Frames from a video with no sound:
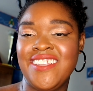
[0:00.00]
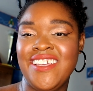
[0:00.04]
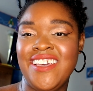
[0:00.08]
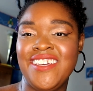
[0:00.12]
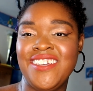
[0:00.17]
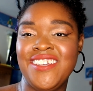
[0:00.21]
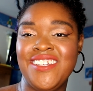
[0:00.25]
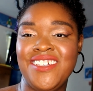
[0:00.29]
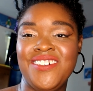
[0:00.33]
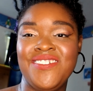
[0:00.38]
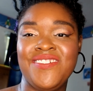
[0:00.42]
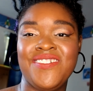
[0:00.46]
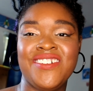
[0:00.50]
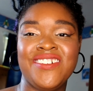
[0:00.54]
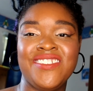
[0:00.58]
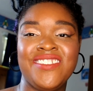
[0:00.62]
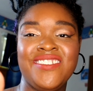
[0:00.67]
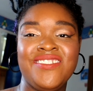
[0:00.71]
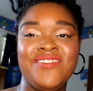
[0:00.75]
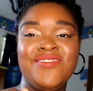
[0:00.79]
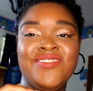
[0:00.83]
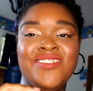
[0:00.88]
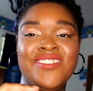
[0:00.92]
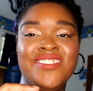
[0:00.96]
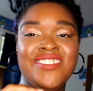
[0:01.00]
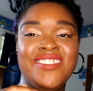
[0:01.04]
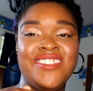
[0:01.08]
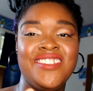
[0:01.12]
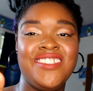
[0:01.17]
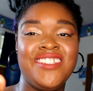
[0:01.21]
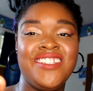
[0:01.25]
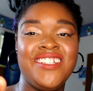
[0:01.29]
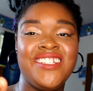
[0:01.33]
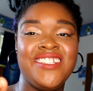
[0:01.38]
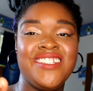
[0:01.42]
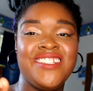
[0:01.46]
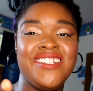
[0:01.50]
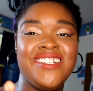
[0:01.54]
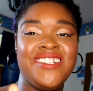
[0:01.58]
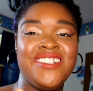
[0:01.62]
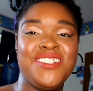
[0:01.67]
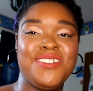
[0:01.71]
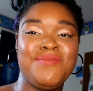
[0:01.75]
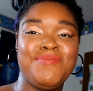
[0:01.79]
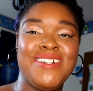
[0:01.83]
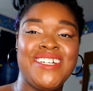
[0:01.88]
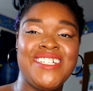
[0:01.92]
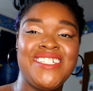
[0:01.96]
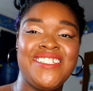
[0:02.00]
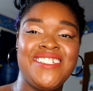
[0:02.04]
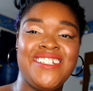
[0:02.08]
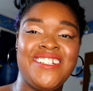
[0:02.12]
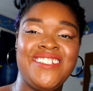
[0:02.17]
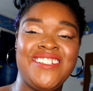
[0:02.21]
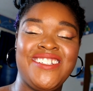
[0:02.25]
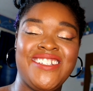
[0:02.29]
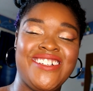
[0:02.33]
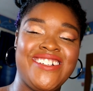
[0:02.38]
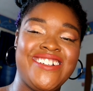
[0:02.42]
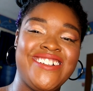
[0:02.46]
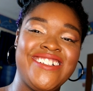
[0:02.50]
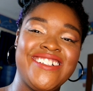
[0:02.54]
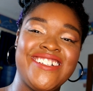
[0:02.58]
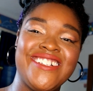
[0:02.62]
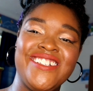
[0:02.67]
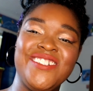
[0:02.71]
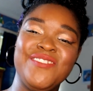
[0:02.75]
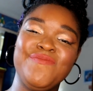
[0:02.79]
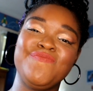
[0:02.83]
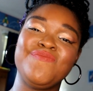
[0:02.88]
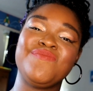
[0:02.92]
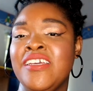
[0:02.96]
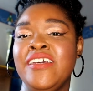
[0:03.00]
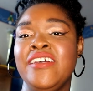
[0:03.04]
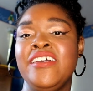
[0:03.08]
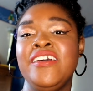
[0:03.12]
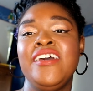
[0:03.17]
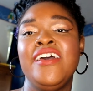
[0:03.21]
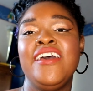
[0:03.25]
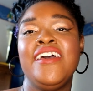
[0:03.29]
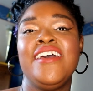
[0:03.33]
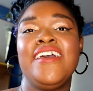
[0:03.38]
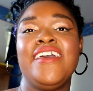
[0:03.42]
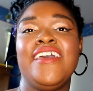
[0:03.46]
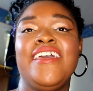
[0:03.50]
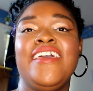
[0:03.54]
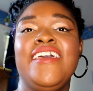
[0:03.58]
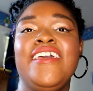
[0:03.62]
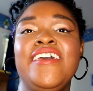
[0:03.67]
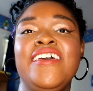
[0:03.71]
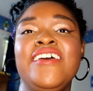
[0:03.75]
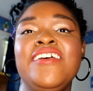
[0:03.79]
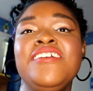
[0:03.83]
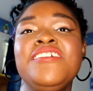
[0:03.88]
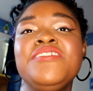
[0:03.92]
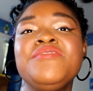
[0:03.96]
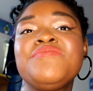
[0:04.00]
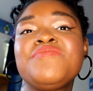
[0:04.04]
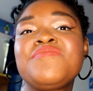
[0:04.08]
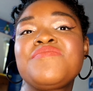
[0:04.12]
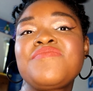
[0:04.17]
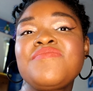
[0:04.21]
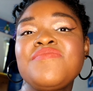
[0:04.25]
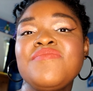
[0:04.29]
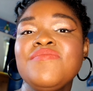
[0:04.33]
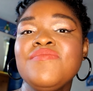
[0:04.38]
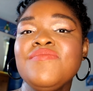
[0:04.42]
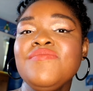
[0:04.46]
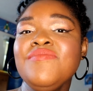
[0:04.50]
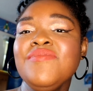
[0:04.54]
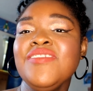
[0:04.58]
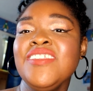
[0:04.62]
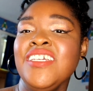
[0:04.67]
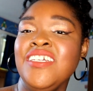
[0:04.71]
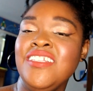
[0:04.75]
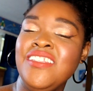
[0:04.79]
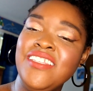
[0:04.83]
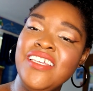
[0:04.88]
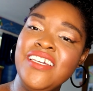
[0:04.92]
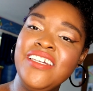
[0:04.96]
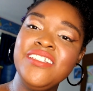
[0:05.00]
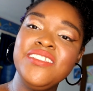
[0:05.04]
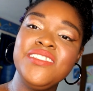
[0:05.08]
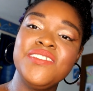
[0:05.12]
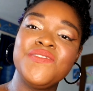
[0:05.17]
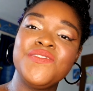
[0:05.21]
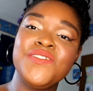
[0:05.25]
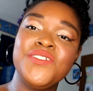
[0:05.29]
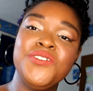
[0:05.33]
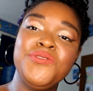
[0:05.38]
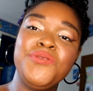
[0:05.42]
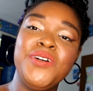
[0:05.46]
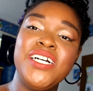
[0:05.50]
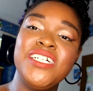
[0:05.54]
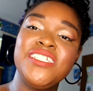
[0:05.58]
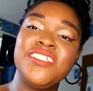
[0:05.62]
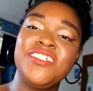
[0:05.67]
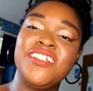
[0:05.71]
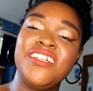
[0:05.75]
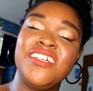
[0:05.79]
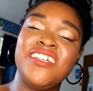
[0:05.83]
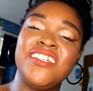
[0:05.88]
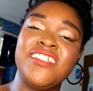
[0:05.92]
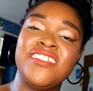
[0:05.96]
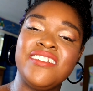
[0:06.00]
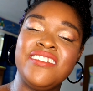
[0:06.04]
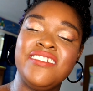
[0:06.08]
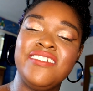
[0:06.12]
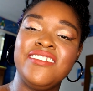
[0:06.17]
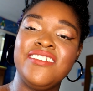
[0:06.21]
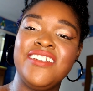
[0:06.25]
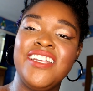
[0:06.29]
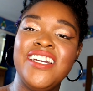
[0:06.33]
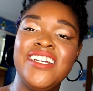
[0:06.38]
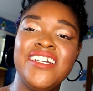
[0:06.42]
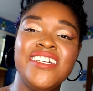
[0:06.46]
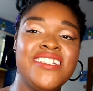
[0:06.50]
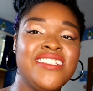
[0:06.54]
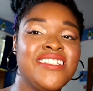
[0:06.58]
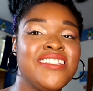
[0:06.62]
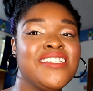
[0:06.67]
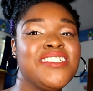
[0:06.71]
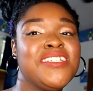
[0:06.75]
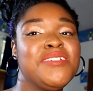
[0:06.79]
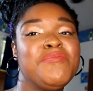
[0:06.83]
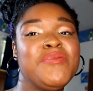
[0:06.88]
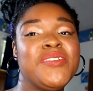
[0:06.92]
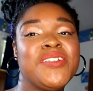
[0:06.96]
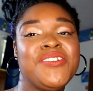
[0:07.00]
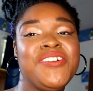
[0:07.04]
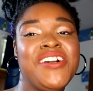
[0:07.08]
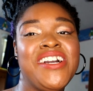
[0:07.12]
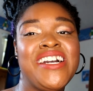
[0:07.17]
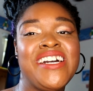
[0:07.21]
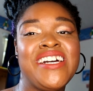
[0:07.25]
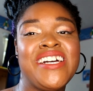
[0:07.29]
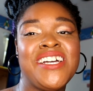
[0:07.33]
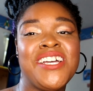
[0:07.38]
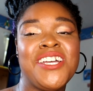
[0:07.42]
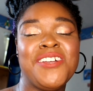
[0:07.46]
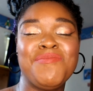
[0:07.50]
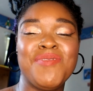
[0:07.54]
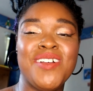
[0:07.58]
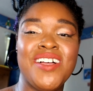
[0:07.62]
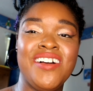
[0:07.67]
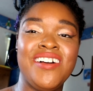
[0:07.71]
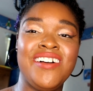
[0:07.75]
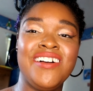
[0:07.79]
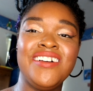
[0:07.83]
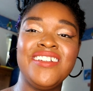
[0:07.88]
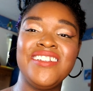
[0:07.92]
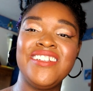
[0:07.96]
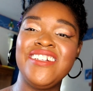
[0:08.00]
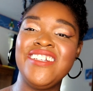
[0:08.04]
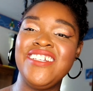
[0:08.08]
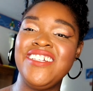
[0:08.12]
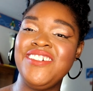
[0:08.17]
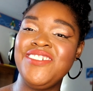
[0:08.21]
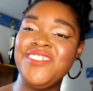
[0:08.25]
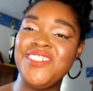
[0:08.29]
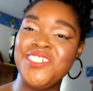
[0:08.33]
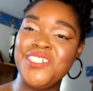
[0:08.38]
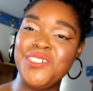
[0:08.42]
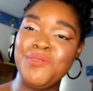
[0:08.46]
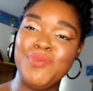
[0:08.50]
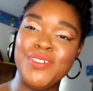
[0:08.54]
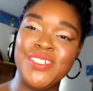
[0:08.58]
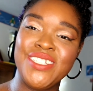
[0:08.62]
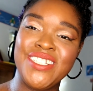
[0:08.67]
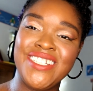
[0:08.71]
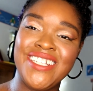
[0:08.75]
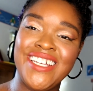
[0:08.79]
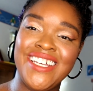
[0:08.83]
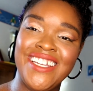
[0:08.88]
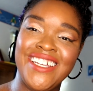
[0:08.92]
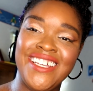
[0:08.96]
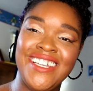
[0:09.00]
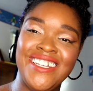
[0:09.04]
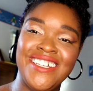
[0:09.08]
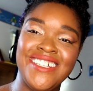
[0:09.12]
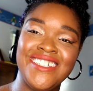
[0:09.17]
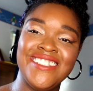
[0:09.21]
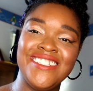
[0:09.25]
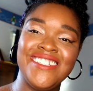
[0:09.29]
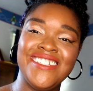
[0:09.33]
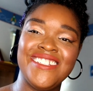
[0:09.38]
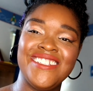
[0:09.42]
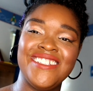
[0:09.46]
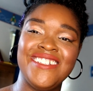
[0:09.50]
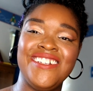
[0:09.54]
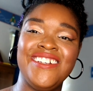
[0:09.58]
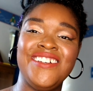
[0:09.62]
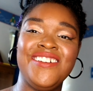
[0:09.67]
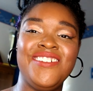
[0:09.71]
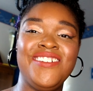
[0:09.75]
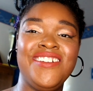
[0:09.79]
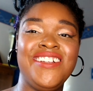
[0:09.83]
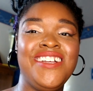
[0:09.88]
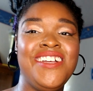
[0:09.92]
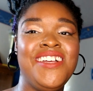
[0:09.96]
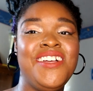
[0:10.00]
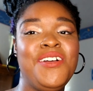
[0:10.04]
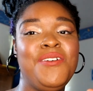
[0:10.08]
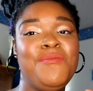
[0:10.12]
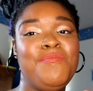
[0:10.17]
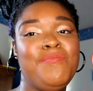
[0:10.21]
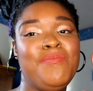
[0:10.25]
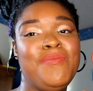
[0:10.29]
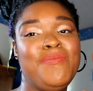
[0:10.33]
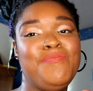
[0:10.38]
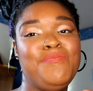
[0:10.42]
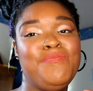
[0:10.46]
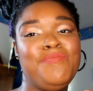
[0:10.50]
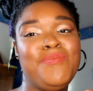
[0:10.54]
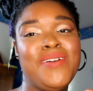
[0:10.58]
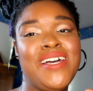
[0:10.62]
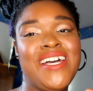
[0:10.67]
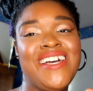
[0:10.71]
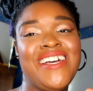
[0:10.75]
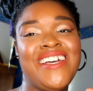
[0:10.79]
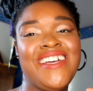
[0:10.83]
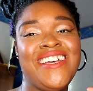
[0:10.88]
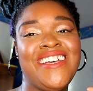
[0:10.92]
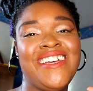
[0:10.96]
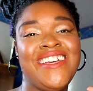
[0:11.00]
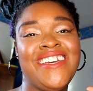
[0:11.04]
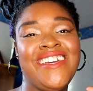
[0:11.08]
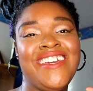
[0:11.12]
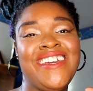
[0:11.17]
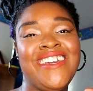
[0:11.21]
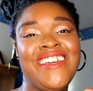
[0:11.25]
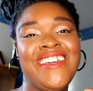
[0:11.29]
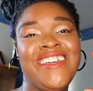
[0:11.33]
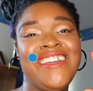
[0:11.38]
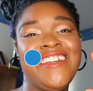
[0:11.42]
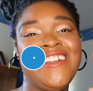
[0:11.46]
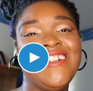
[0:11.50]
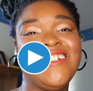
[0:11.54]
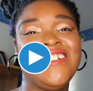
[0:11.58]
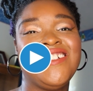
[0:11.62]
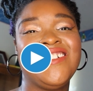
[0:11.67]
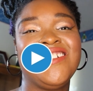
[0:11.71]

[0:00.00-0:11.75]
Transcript: Thank you for listening to my TED Talk. And thanks for watching. Like and subscribe. All the YouTuber sayings. Bye.